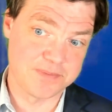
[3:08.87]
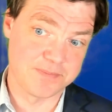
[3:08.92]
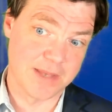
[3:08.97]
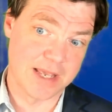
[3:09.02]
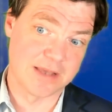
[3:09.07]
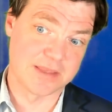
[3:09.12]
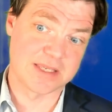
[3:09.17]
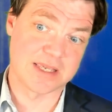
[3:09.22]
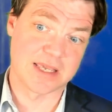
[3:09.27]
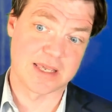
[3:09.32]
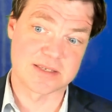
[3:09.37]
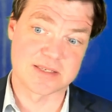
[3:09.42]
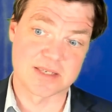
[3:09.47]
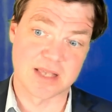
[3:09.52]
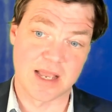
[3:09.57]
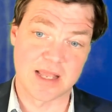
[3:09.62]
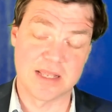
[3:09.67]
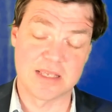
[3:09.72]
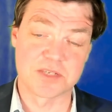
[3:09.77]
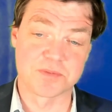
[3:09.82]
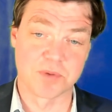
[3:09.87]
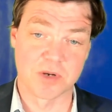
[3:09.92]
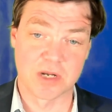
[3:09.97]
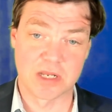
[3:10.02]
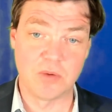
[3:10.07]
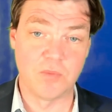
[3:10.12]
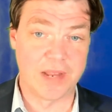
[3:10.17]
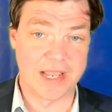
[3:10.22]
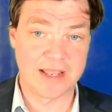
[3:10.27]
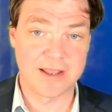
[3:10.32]
play on the king side is
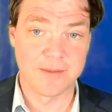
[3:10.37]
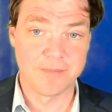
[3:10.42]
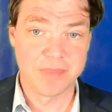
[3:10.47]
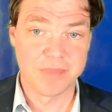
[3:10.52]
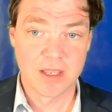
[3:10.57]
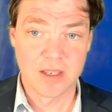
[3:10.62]
pretty weak.